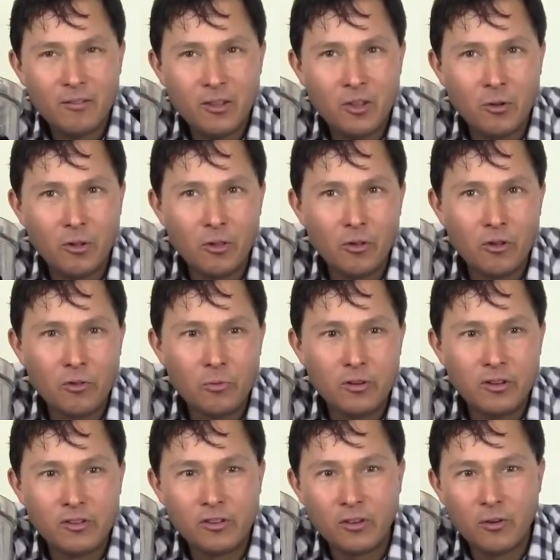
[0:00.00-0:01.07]
Huey Lewis
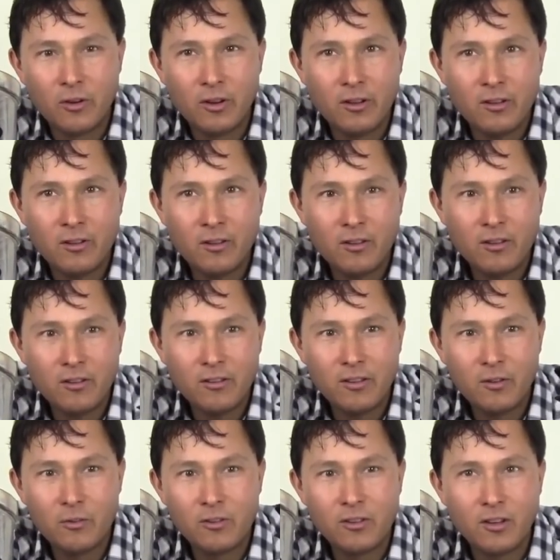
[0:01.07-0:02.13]
would disagree.
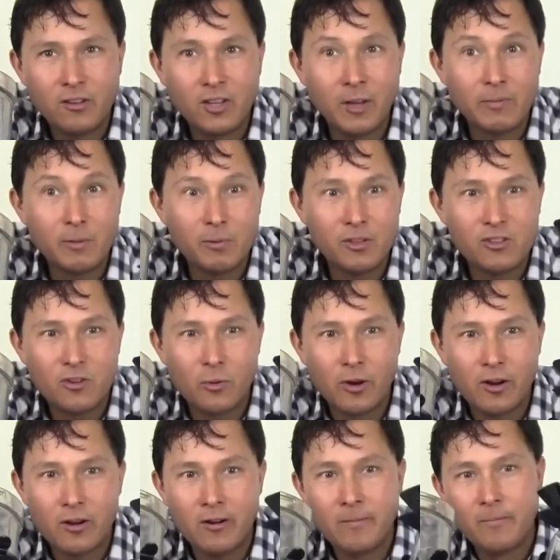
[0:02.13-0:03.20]
He would say it's hip to be
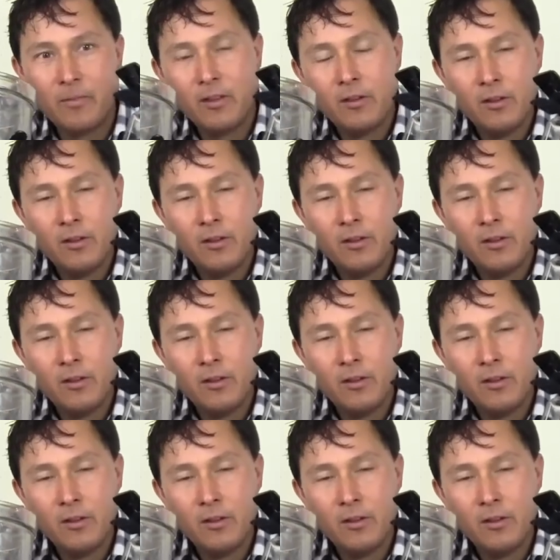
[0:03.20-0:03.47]
square.